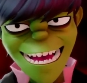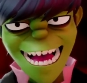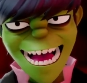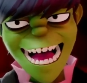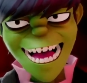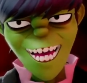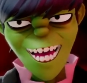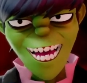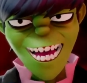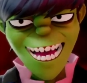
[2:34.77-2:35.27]
it
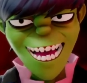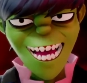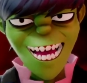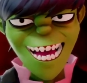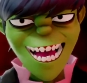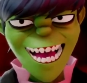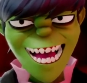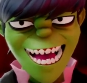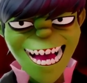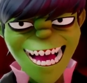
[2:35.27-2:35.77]

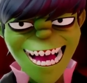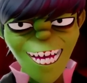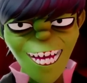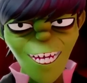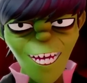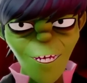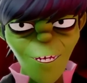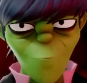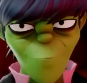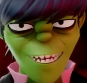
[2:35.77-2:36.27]
actually uh,
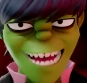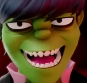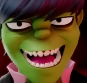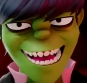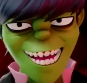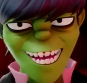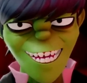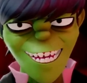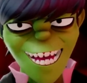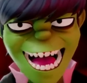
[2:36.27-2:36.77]
it took
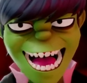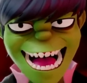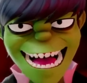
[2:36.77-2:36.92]
place